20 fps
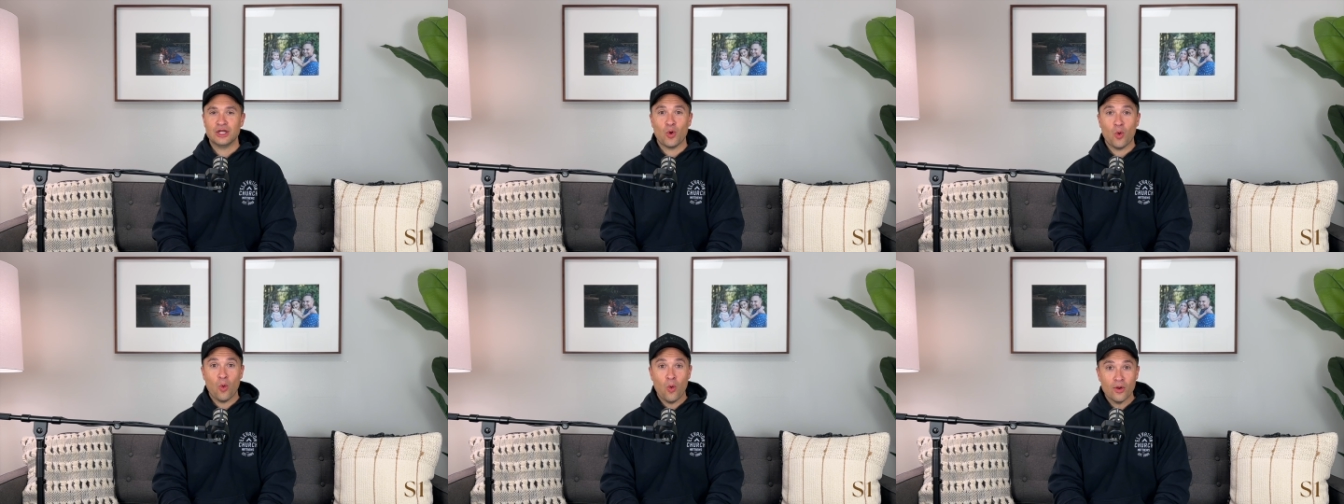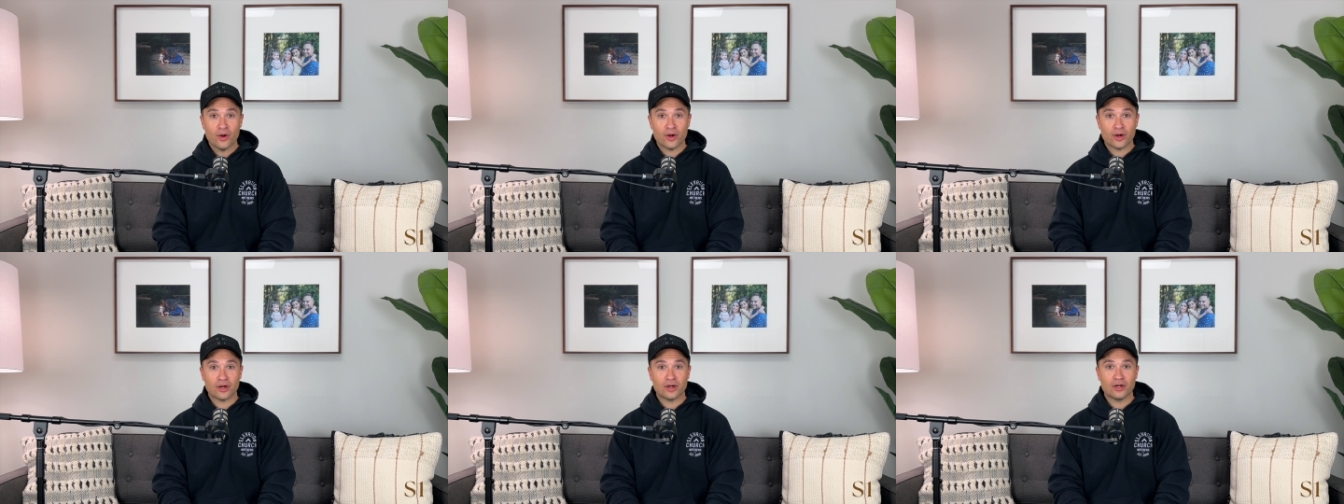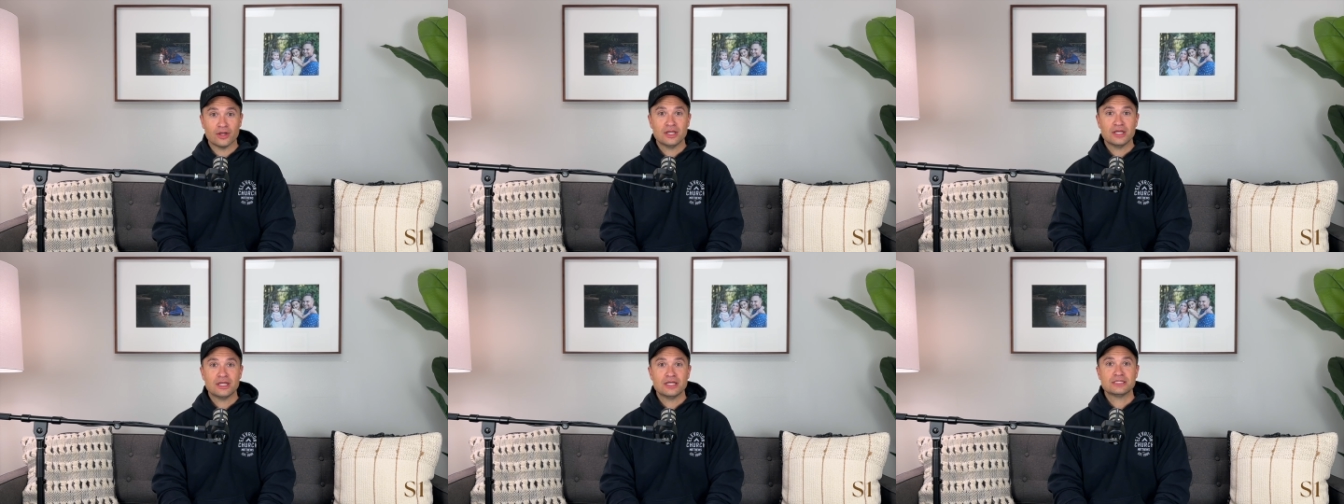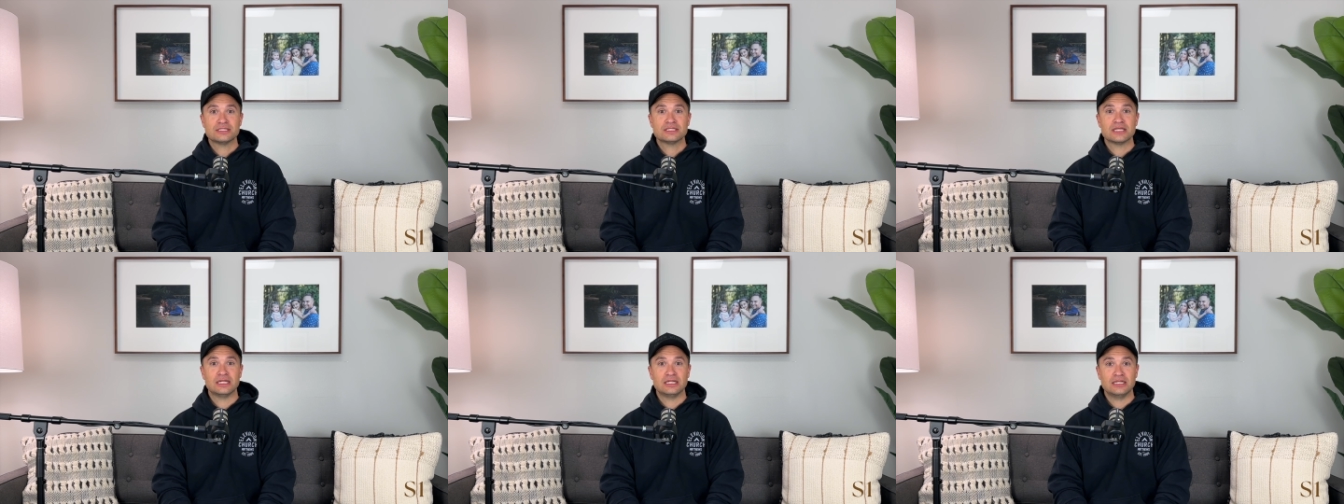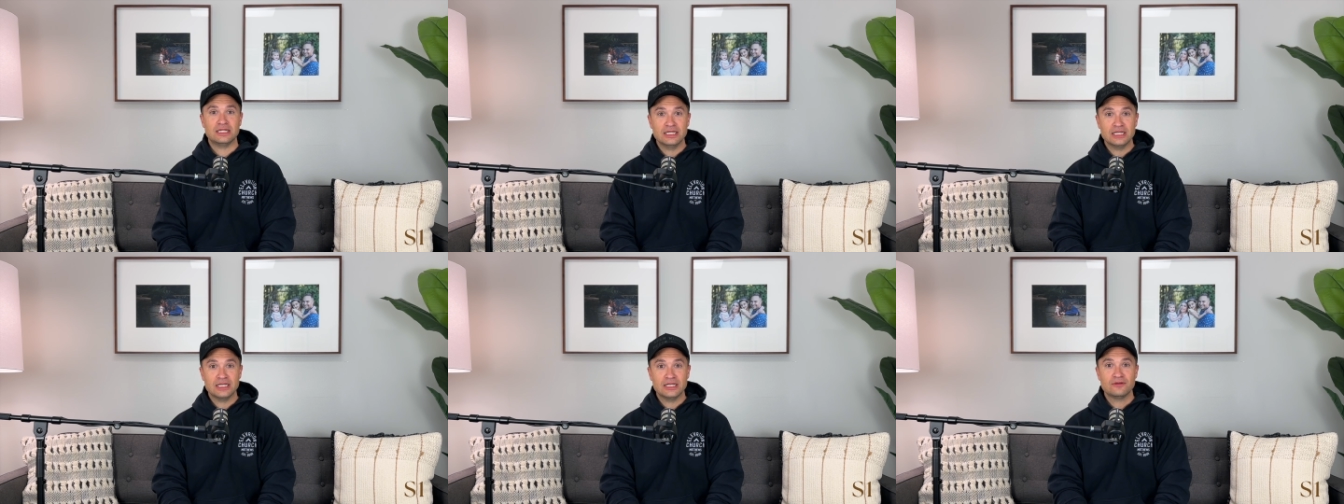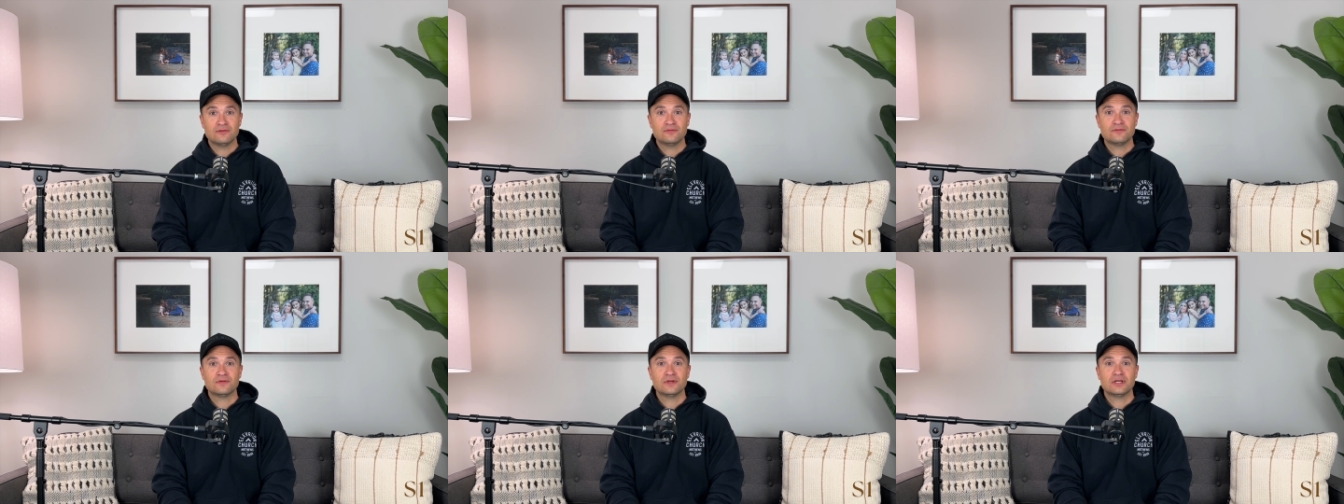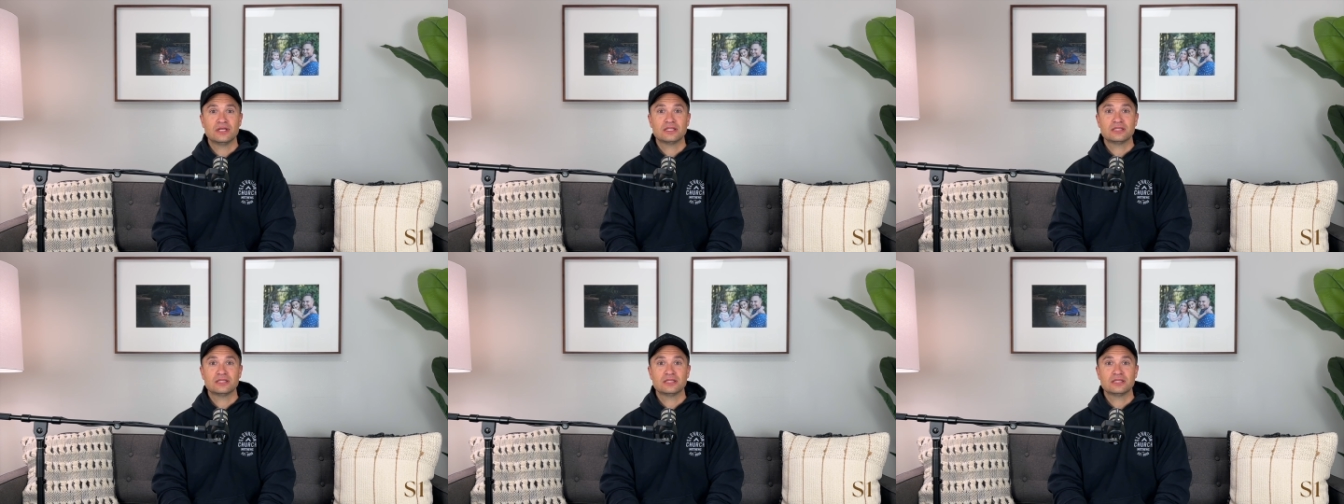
order to live